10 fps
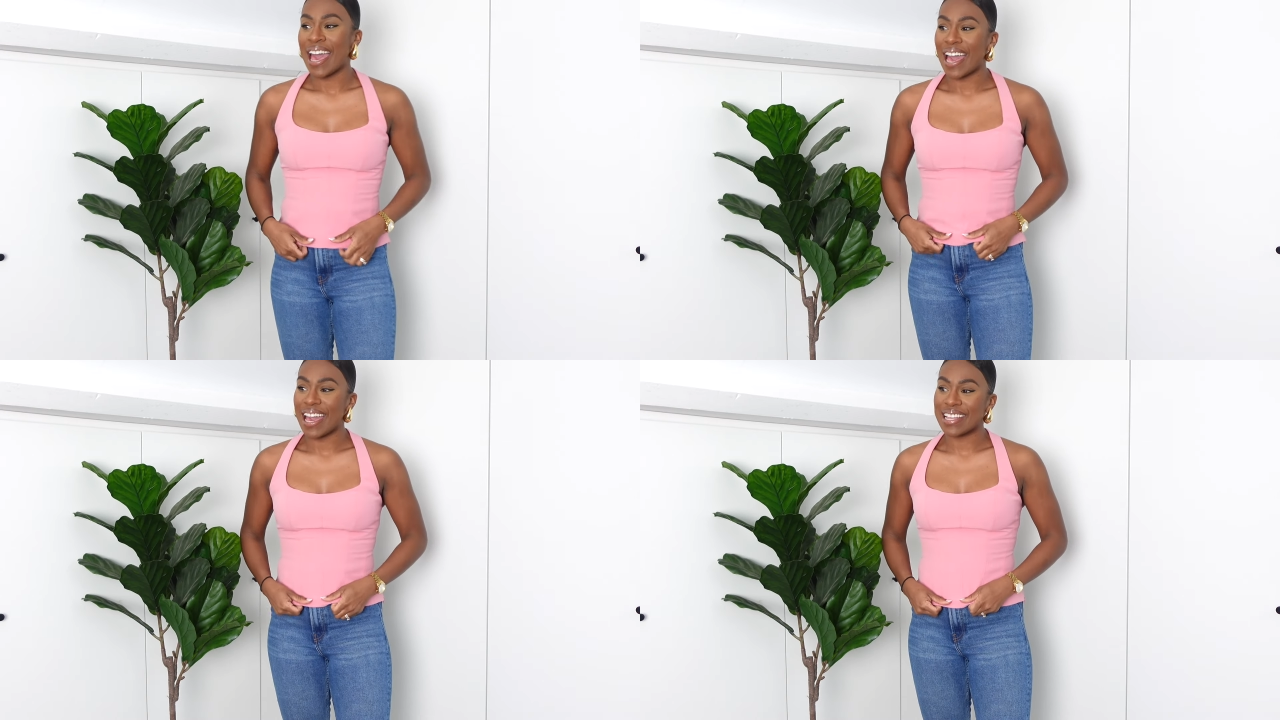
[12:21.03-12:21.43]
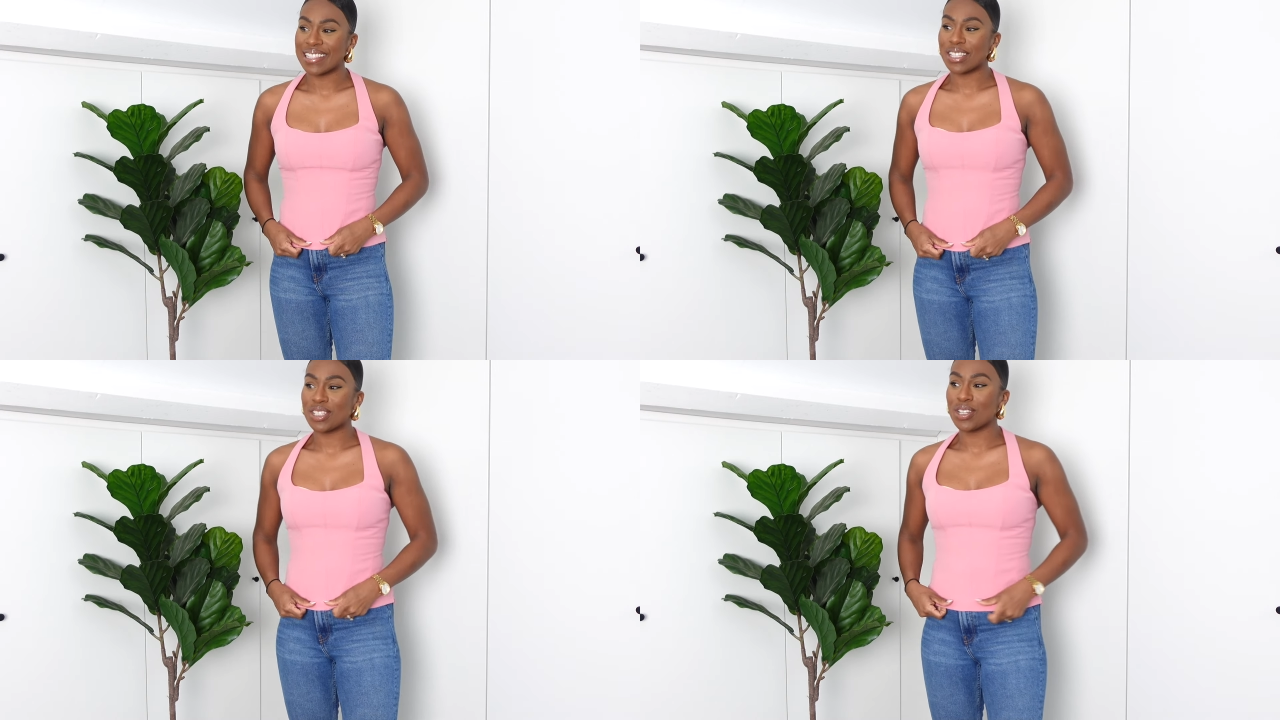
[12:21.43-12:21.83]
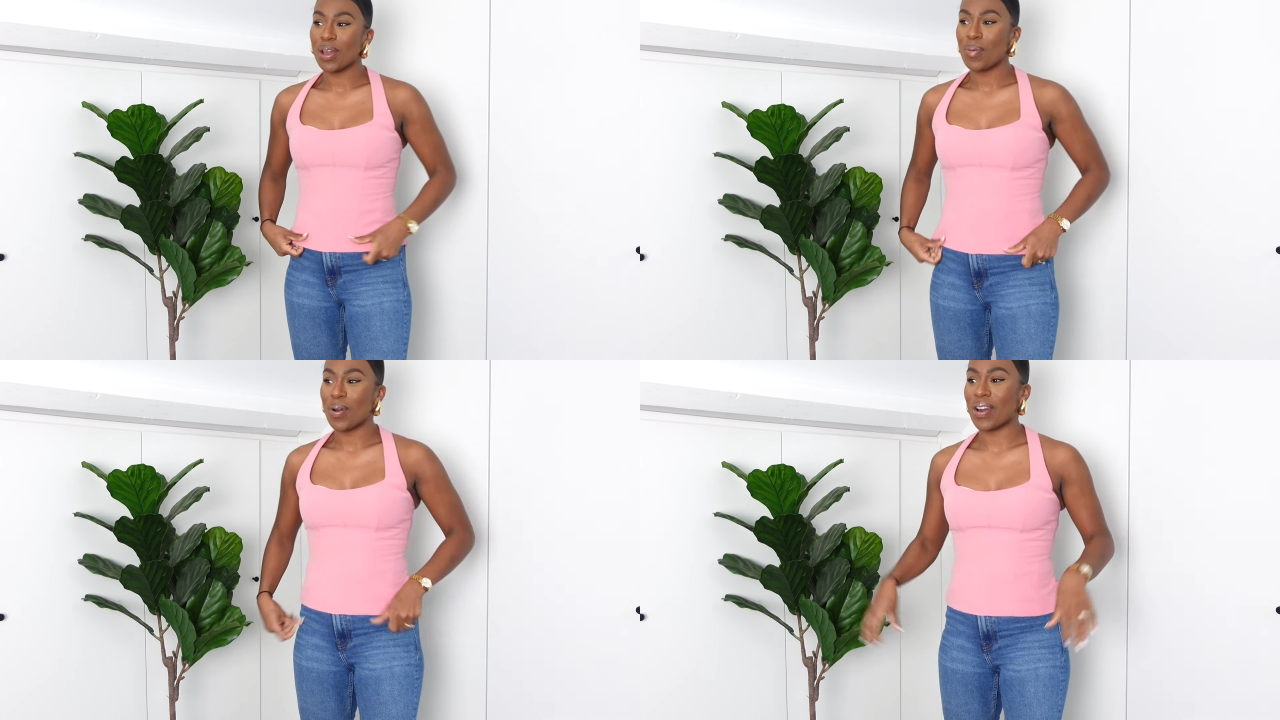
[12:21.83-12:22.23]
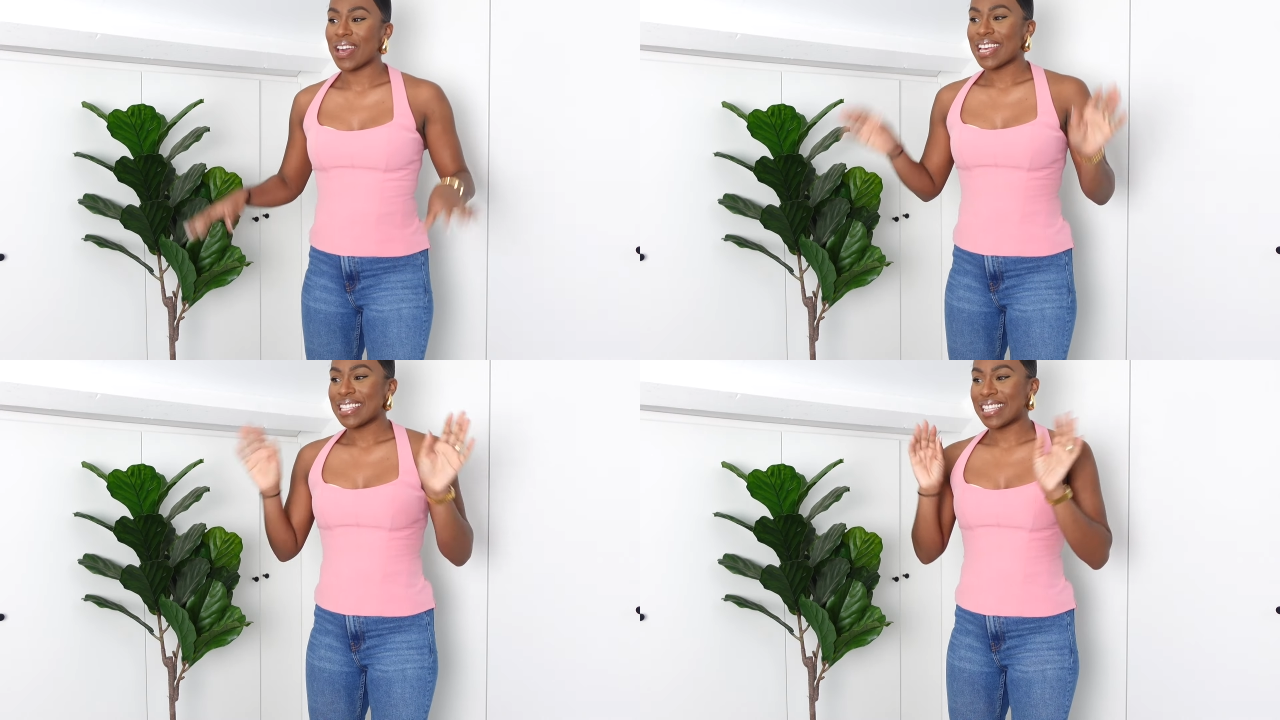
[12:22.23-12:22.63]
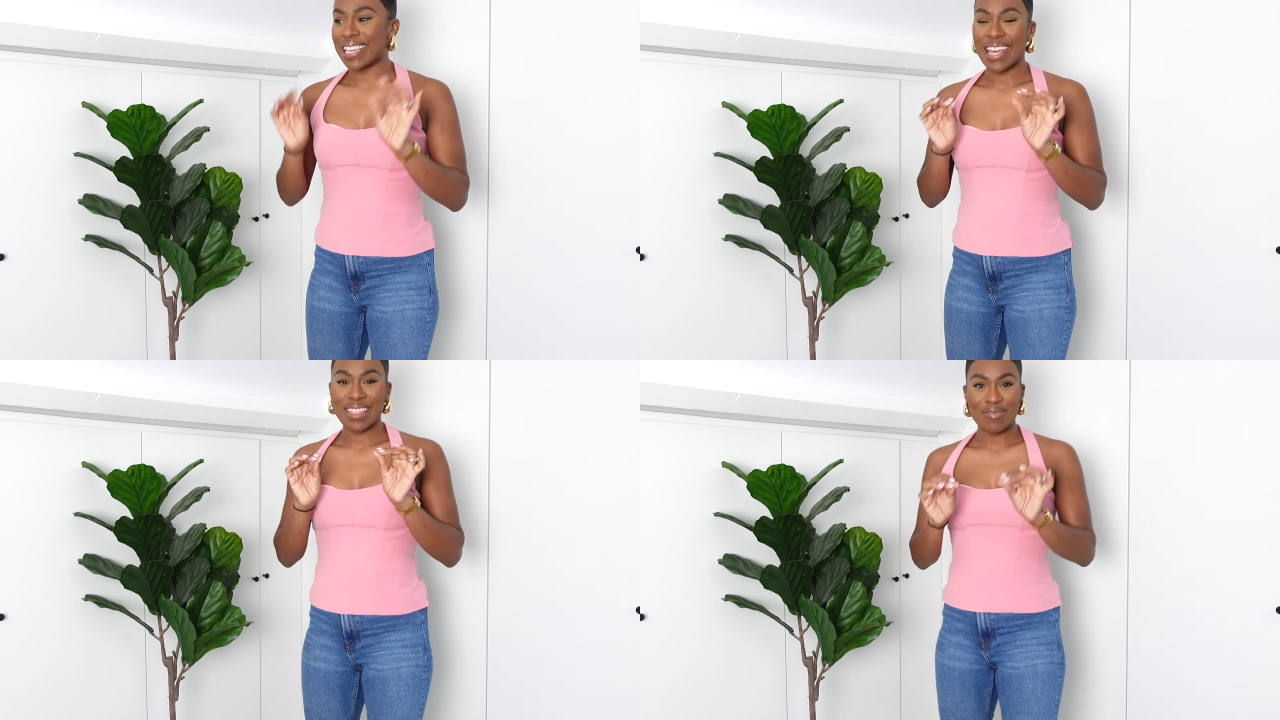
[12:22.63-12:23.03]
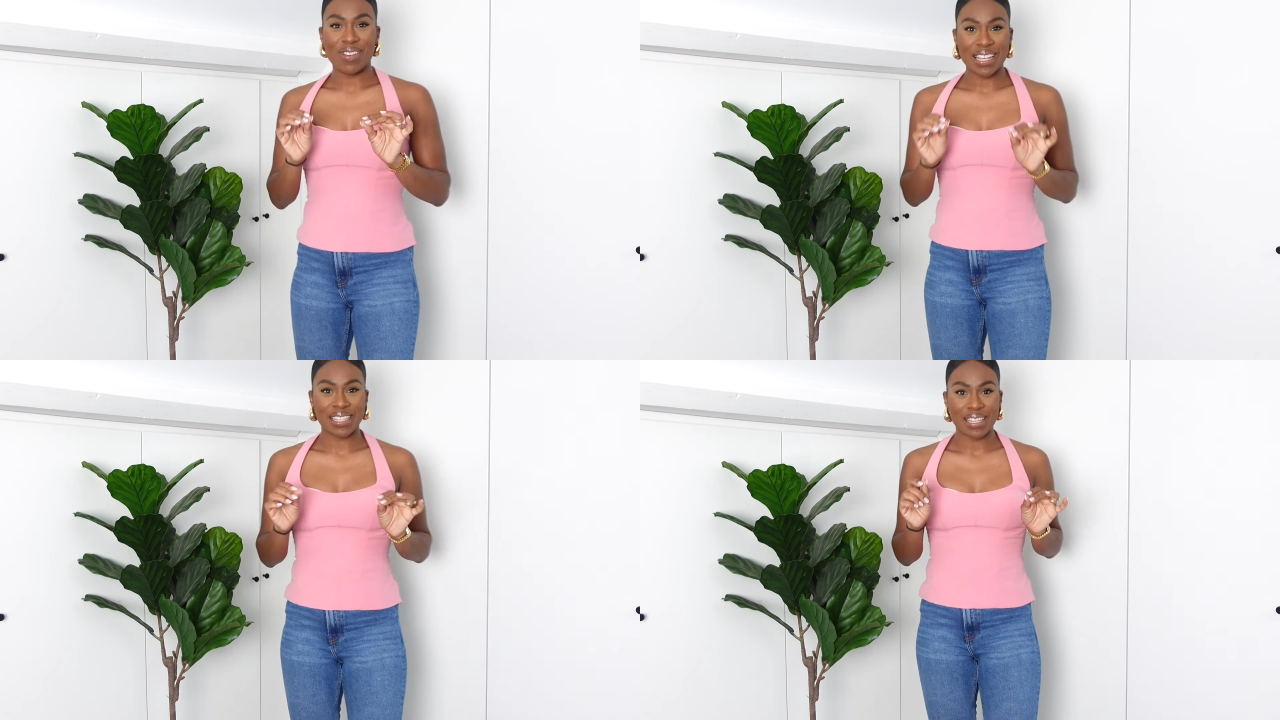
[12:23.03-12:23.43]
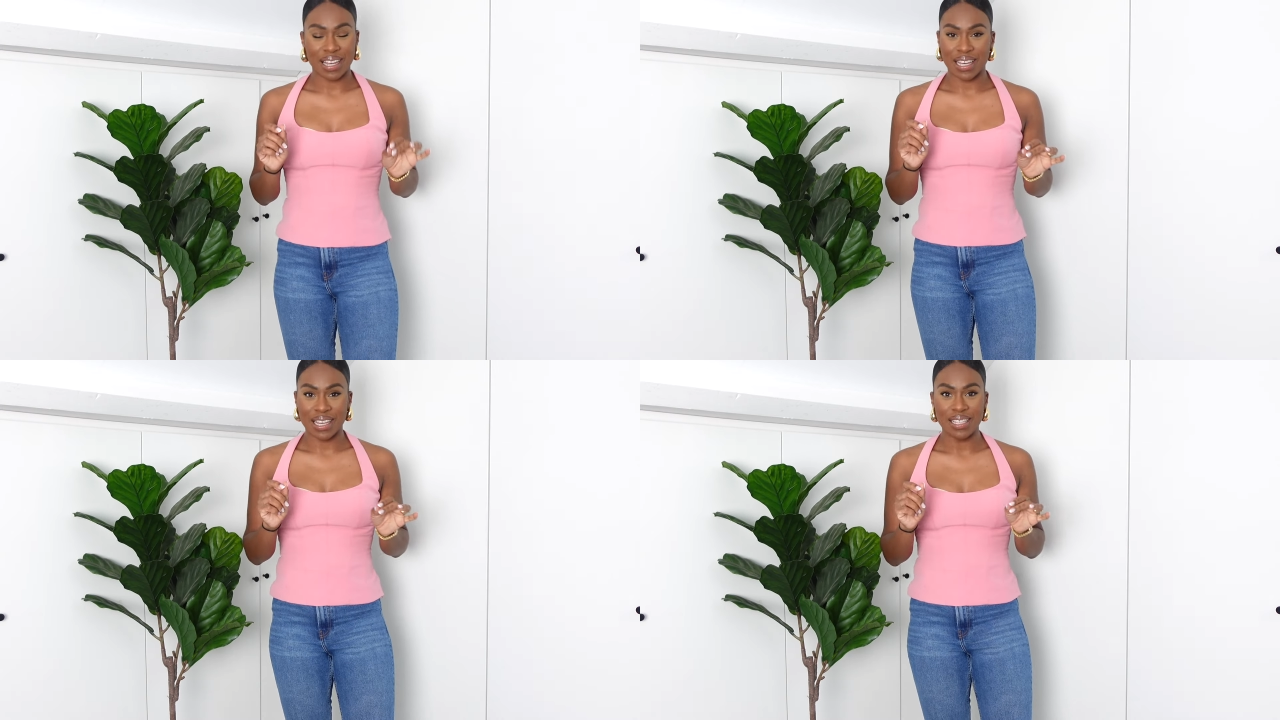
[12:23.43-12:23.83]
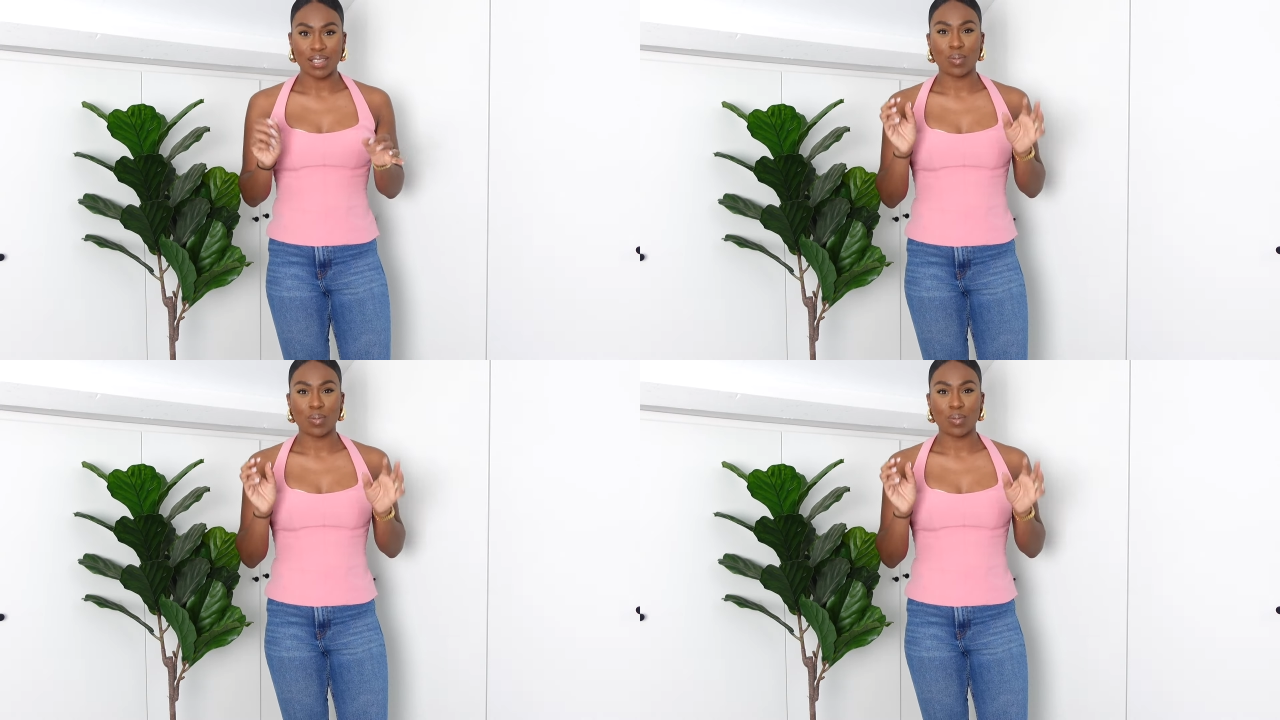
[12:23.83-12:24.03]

And do you know what? To get the right size